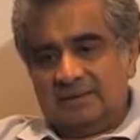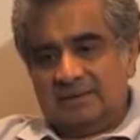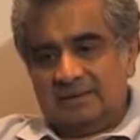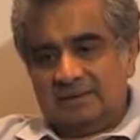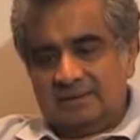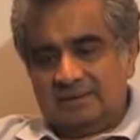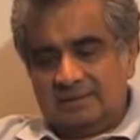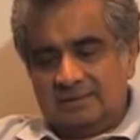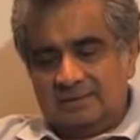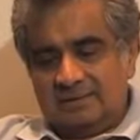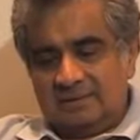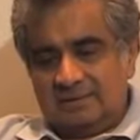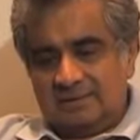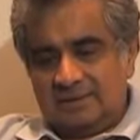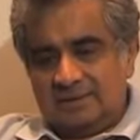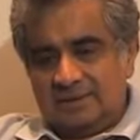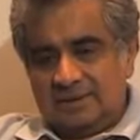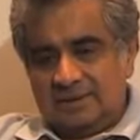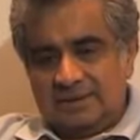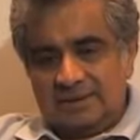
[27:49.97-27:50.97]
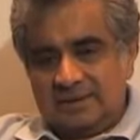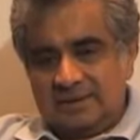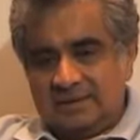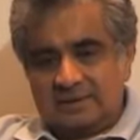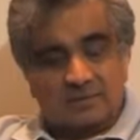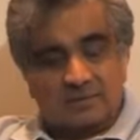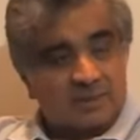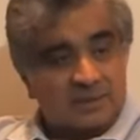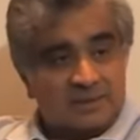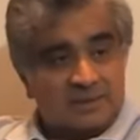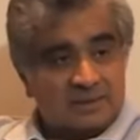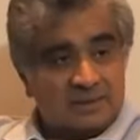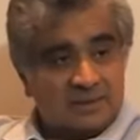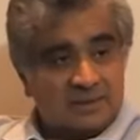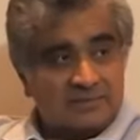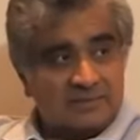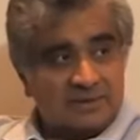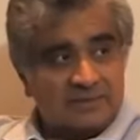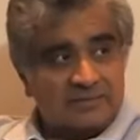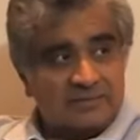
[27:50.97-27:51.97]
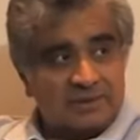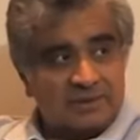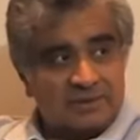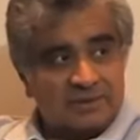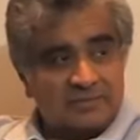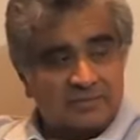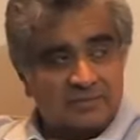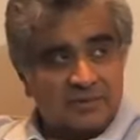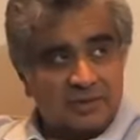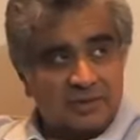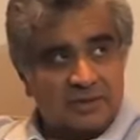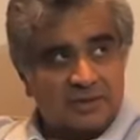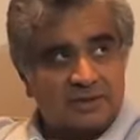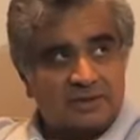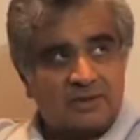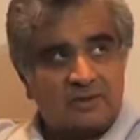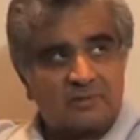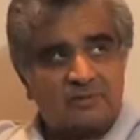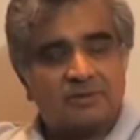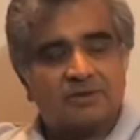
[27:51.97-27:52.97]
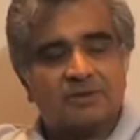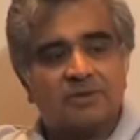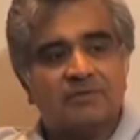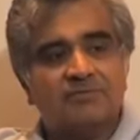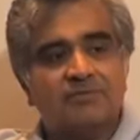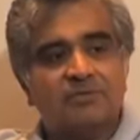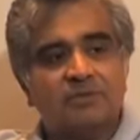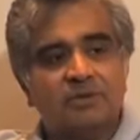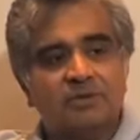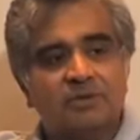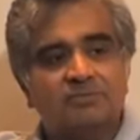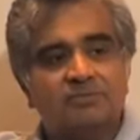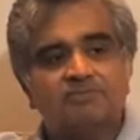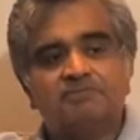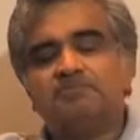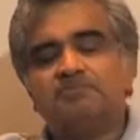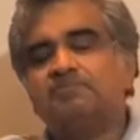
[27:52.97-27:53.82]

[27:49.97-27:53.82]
Uh, 30 years plus, 35 years, 40 years almost, I've known him.